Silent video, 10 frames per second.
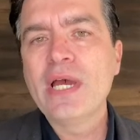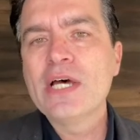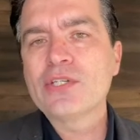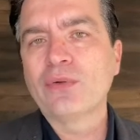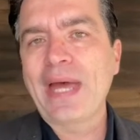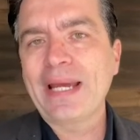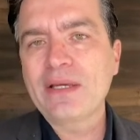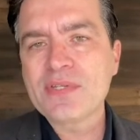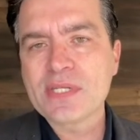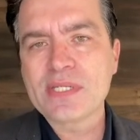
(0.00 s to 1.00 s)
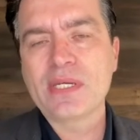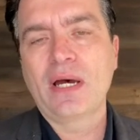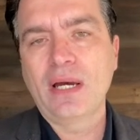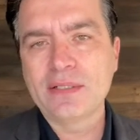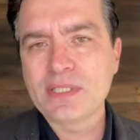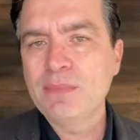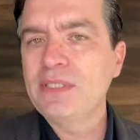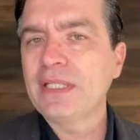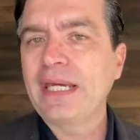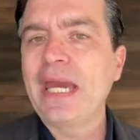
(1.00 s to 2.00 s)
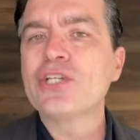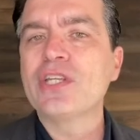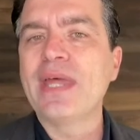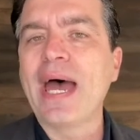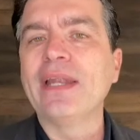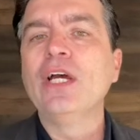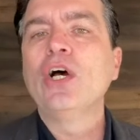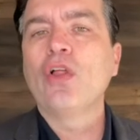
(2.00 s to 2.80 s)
So that gives us some indication that